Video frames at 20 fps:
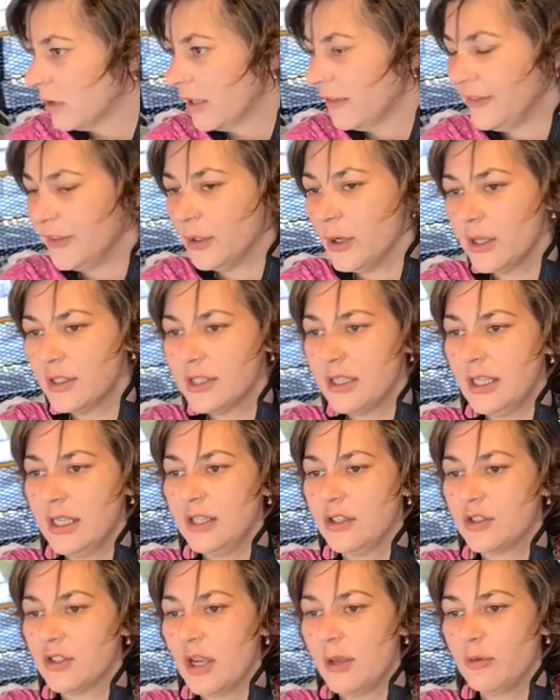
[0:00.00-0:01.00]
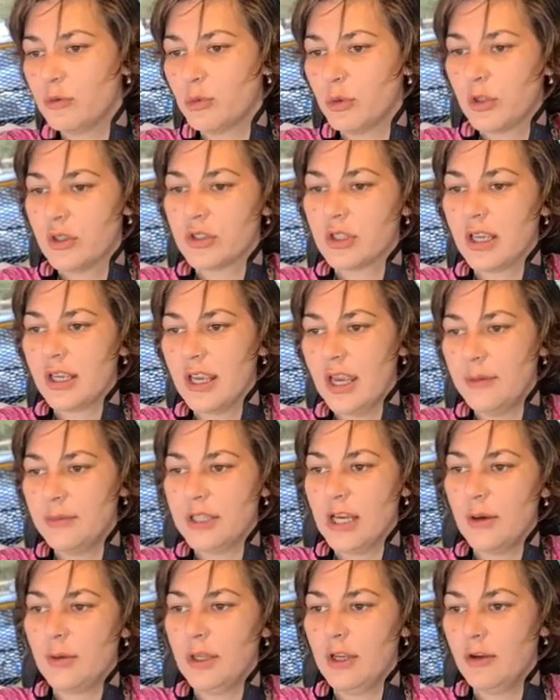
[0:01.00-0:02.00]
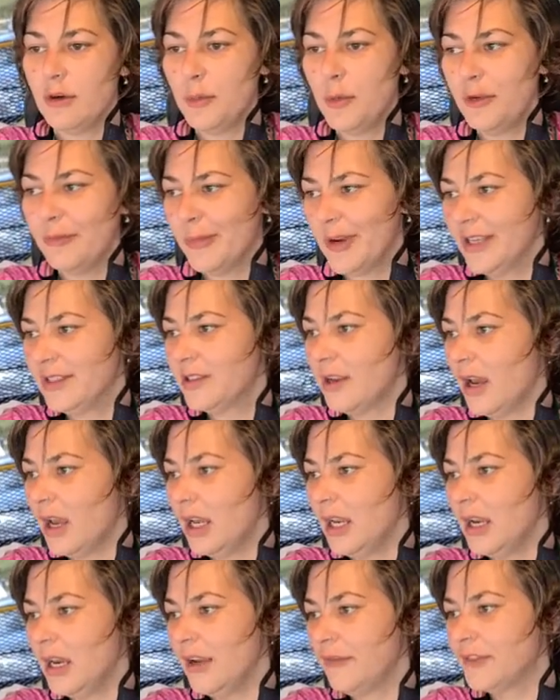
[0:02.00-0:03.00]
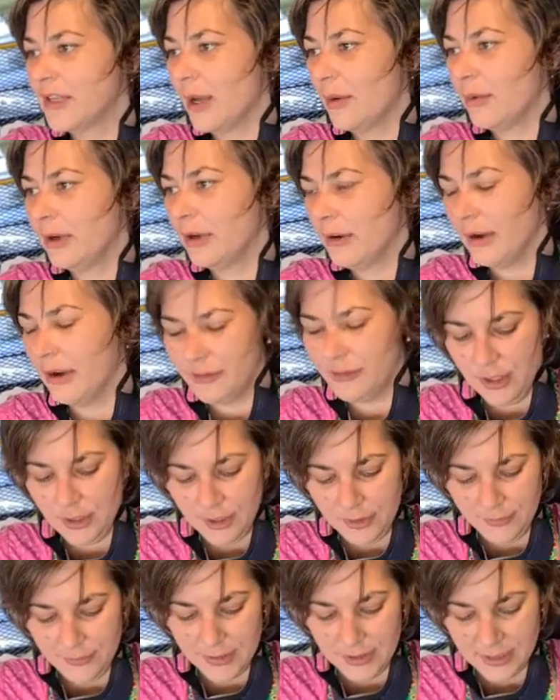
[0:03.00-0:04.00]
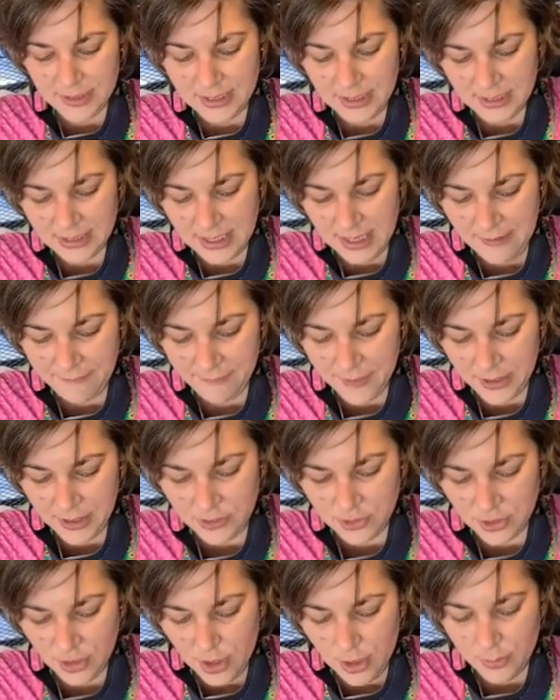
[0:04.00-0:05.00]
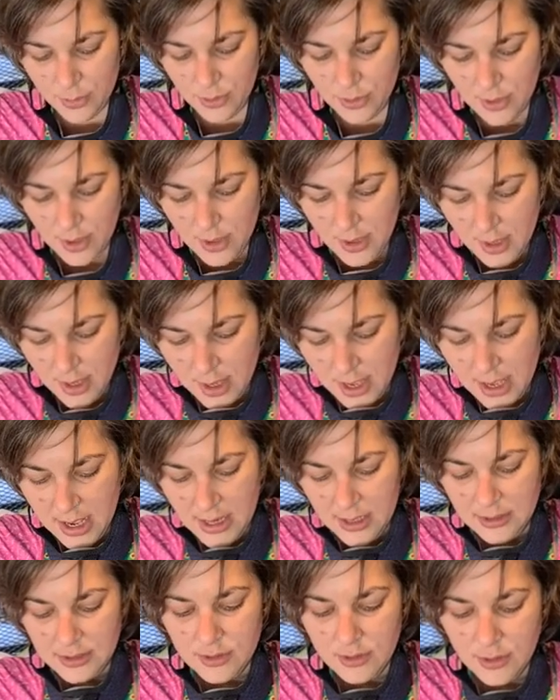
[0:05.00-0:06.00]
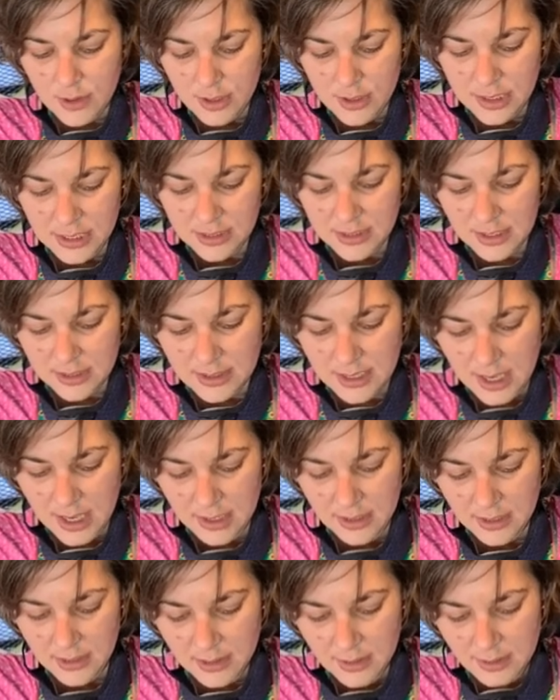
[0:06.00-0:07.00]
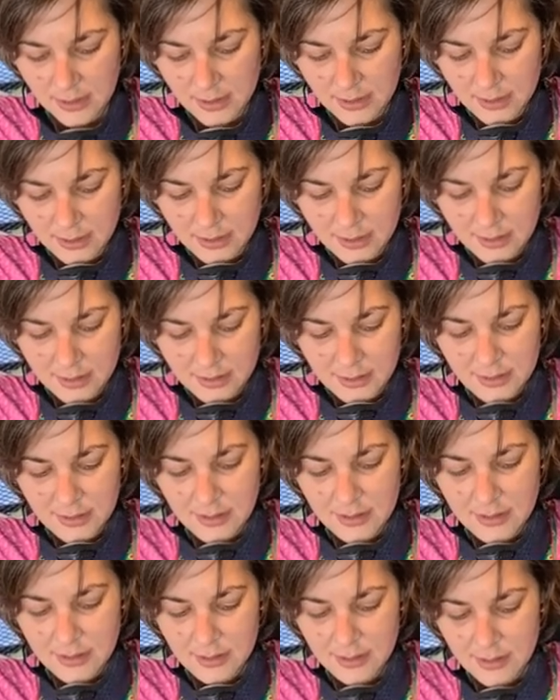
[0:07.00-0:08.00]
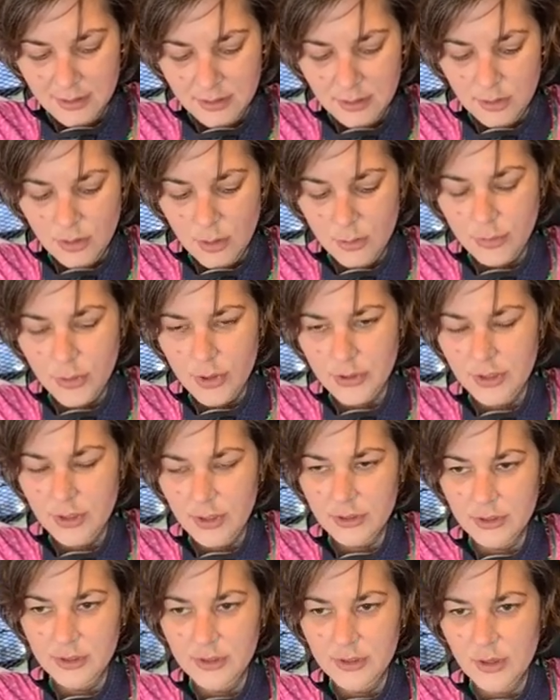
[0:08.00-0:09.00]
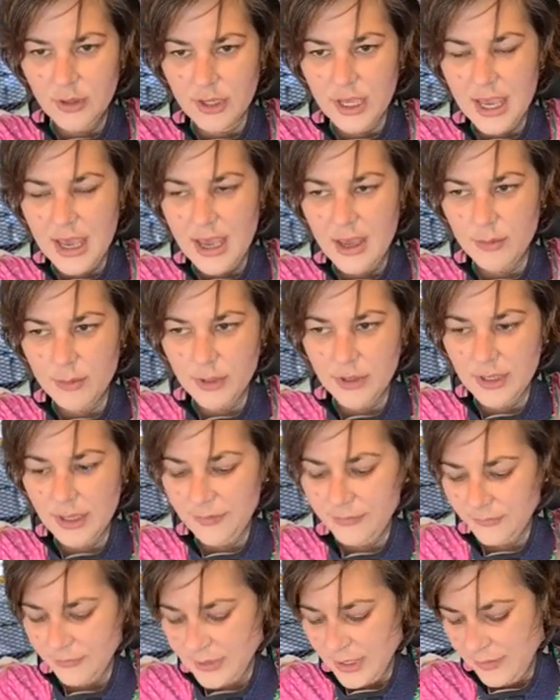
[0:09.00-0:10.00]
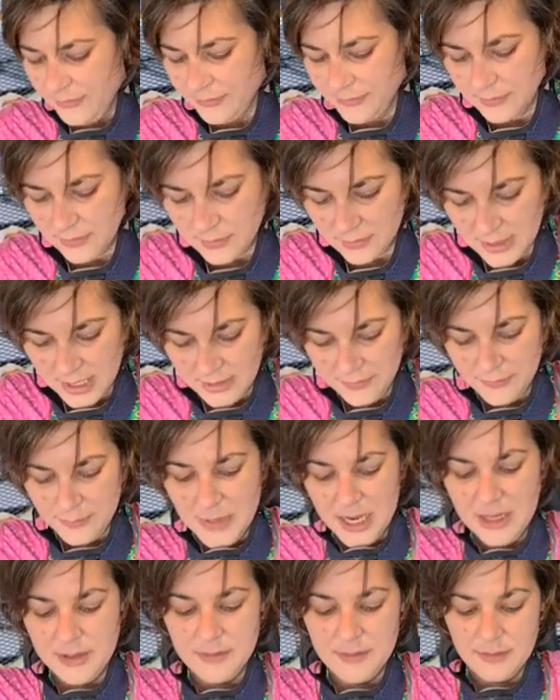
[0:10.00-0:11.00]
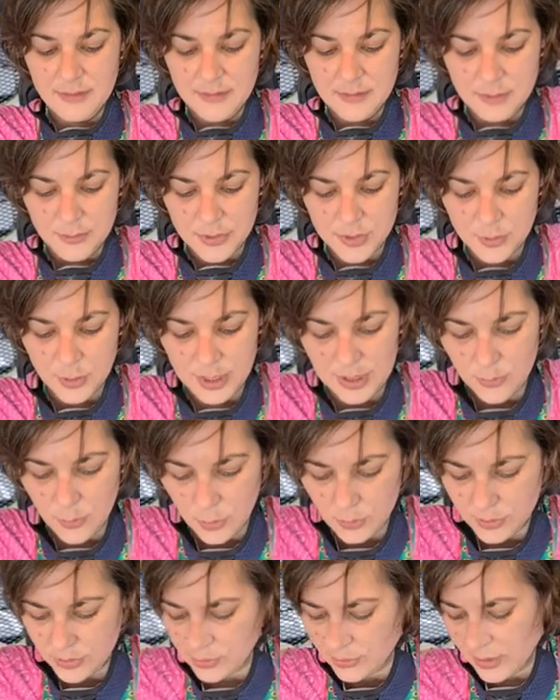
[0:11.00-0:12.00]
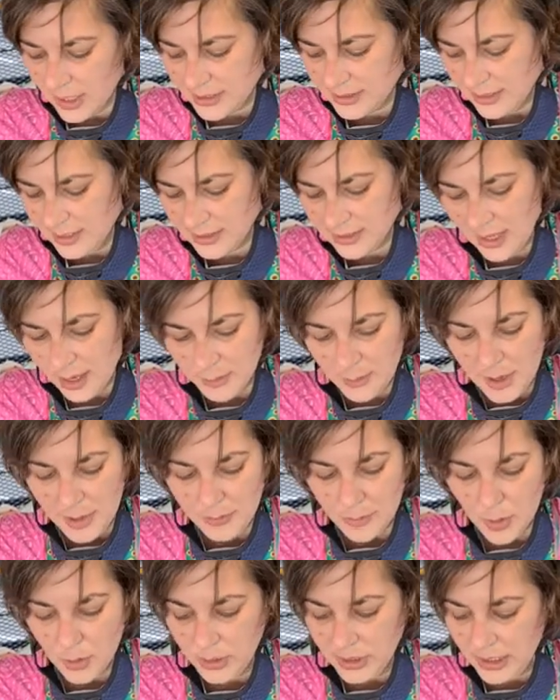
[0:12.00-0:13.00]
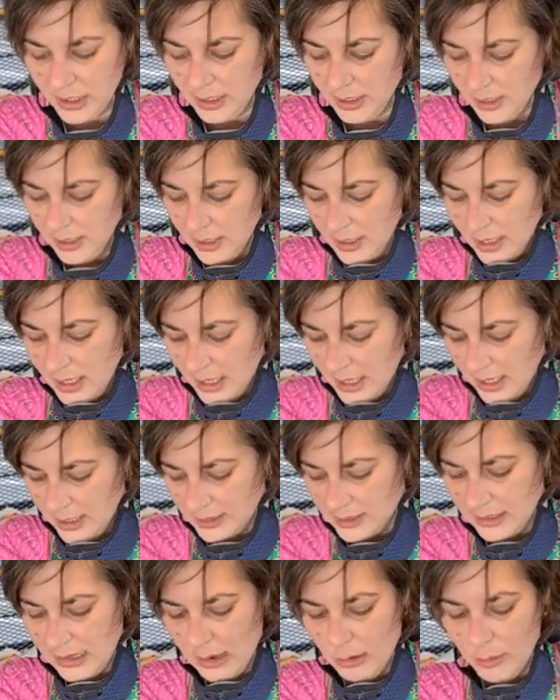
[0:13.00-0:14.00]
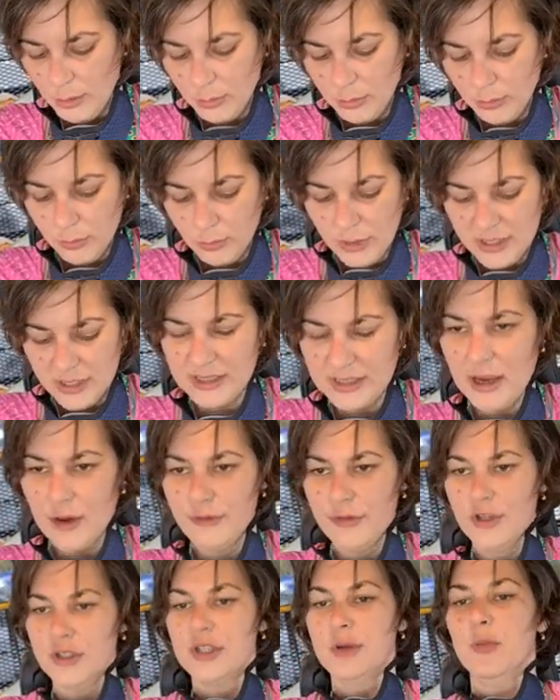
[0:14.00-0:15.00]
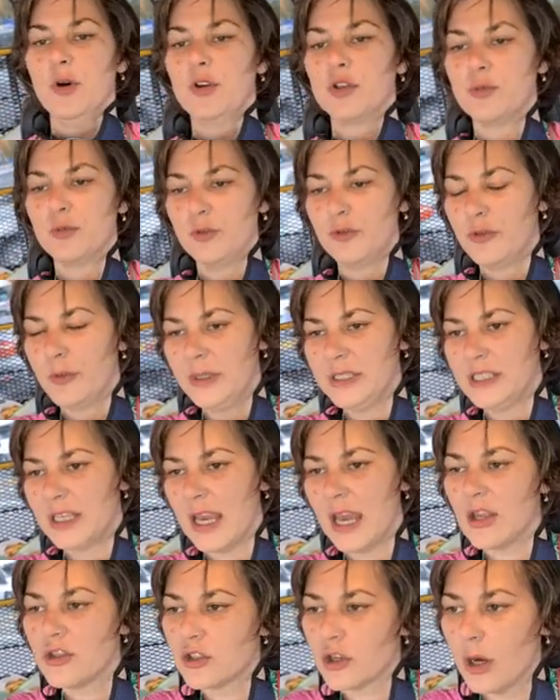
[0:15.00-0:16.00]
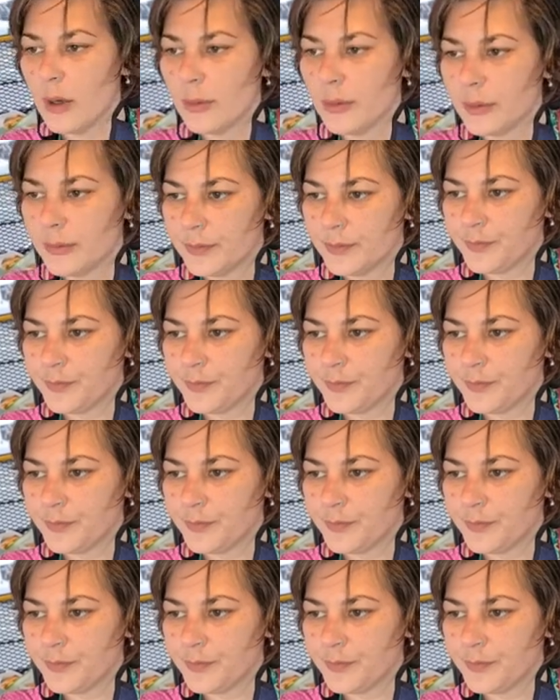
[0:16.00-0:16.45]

I feel utterly ashamed because I came down here. I moved my entire life down here after university to get a fucking job. And not only did they not bother, not care, but they've made, between all the stresses and my body, it's now virtually impossible for me to get a job.